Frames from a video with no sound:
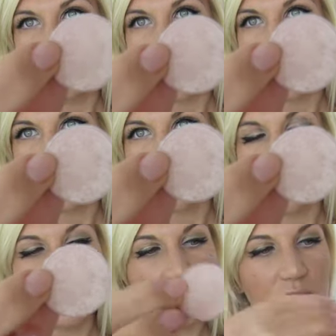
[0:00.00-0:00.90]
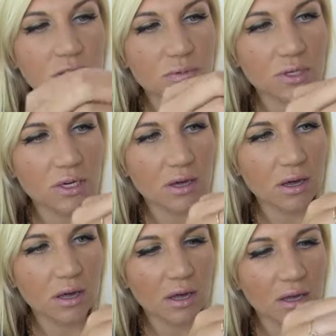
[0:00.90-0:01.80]
Naked Lunch is really
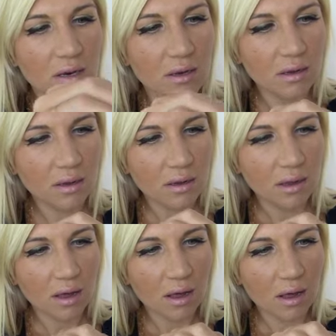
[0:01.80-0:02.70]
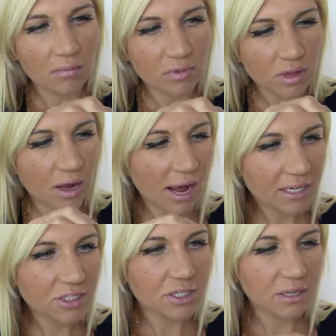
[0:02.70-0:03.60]
good. I
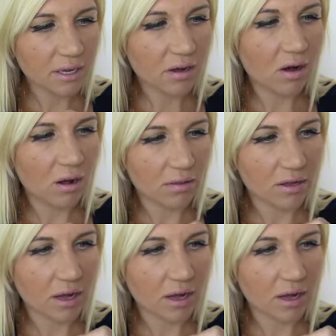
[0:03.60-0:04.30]
actually like all the